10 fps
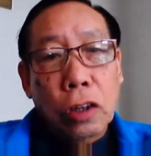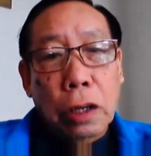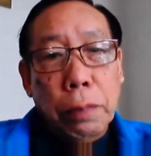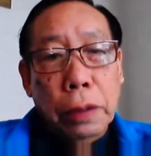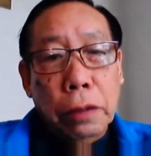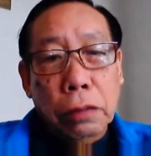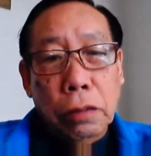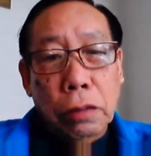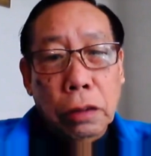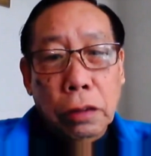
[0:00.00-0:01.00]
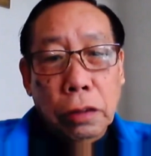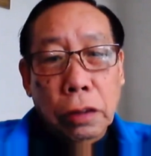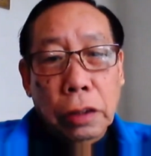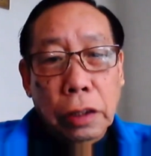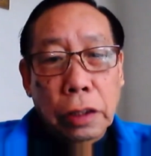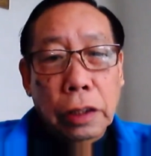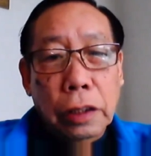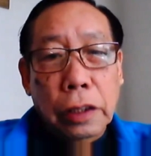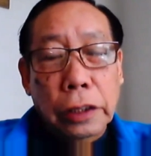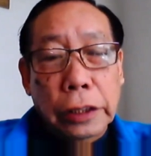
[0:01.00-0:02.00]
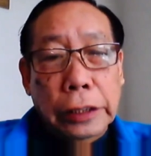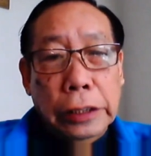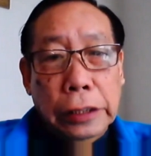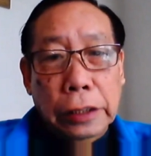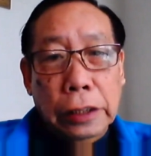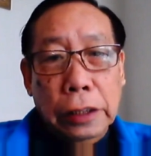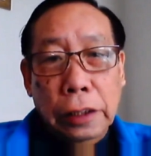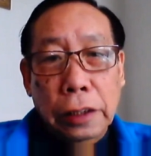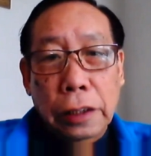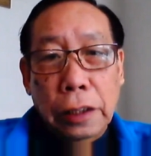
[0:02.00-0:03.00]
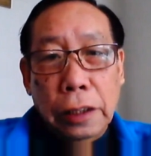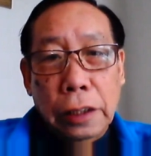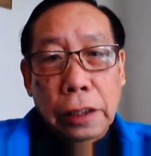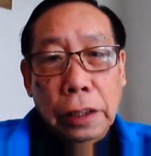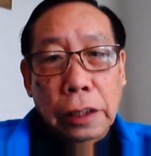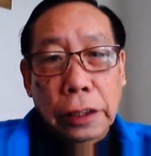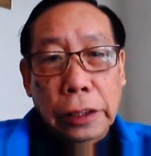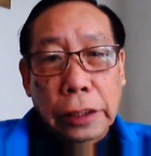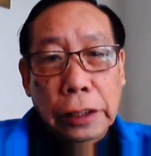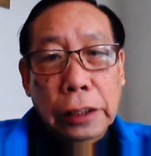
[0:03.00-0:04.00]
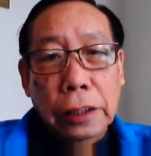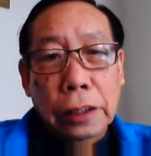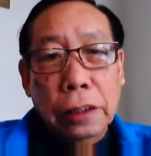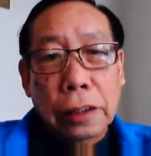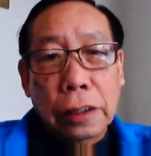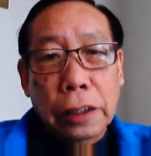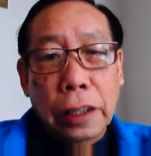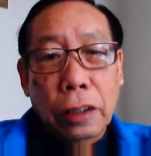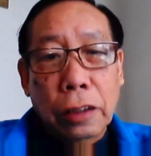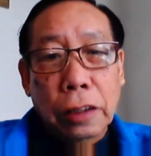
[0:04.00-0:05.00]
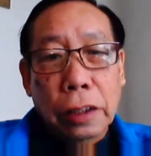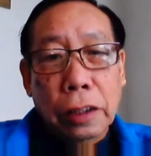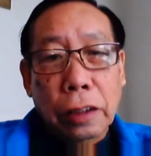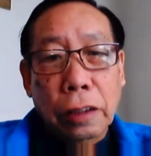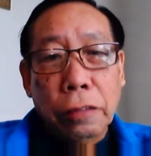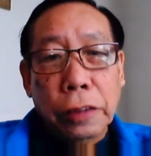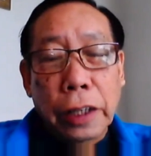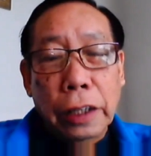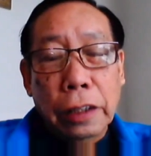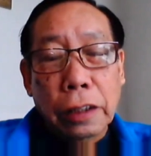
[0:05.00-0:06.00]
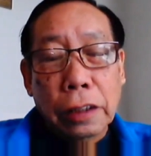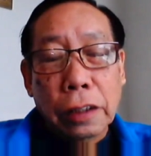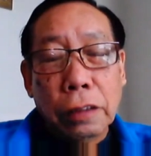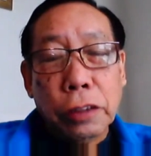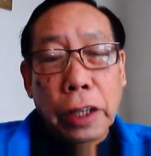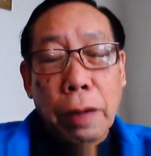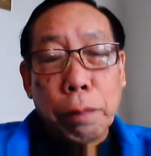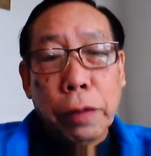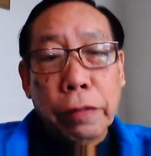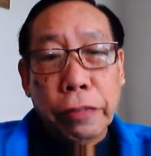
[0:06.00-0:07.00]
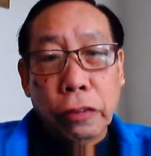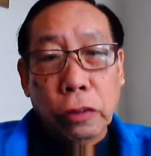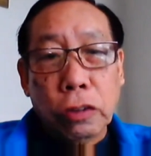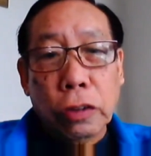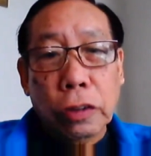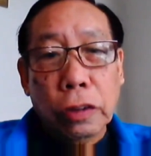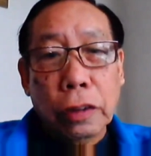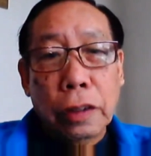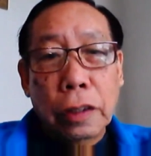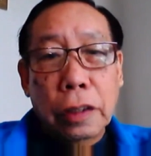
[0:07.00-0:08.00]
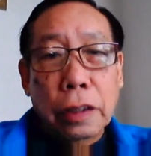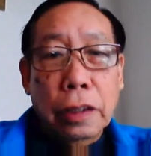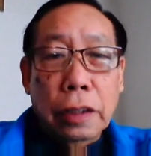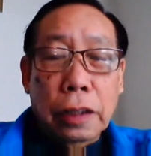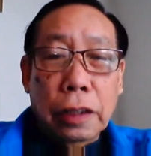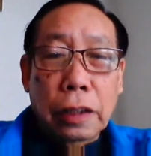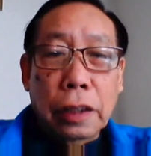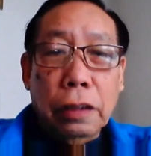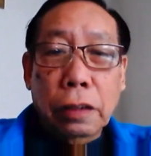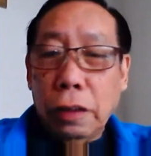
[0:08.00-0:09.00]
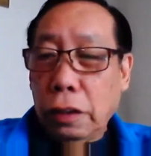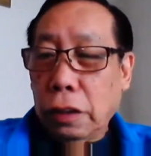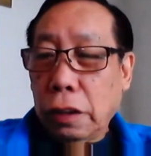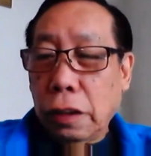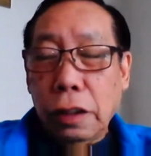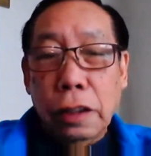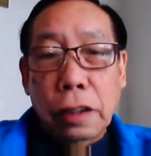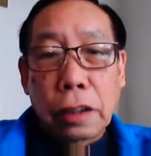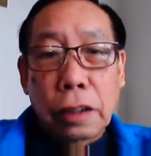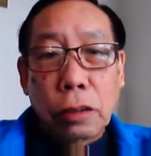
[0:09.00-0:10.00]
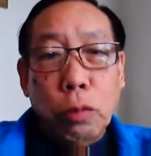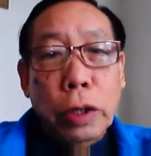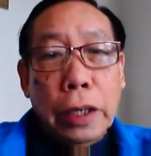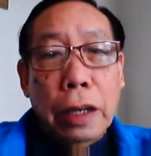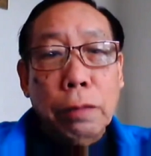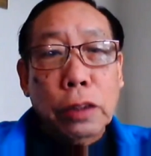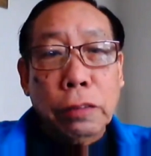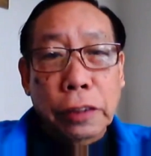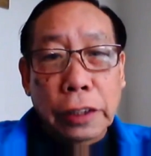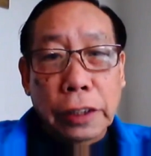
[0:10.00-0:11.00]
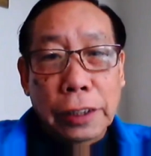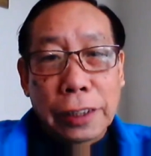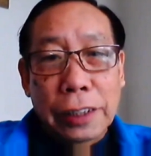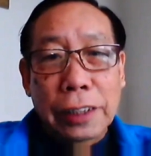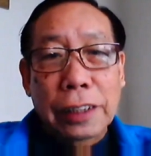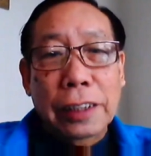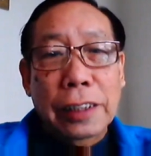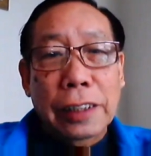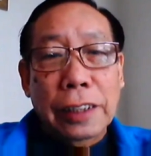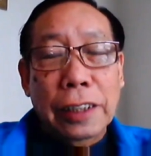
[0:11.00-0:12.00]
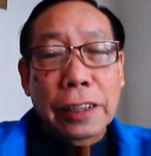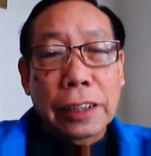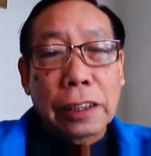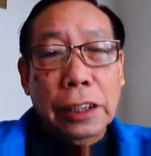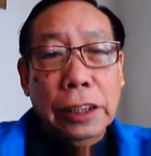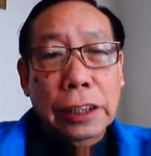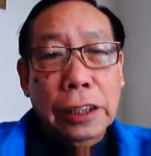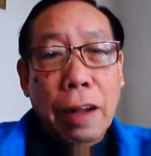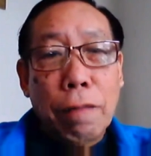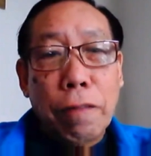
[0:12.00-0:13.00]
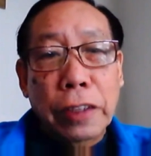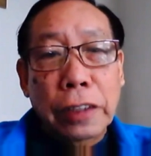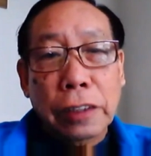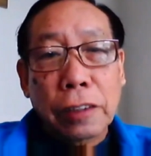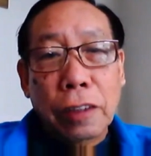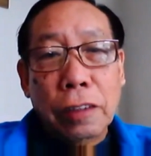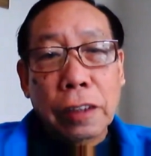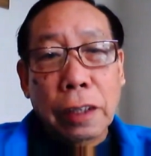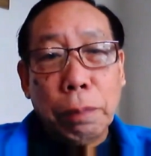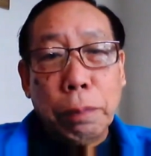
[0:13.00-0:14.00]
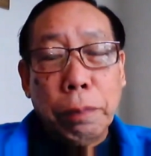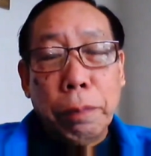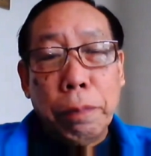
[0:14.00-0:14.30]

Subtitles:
talked about the seed, a seed of the apple fruit. Now, what comes first? Does the seed come first or the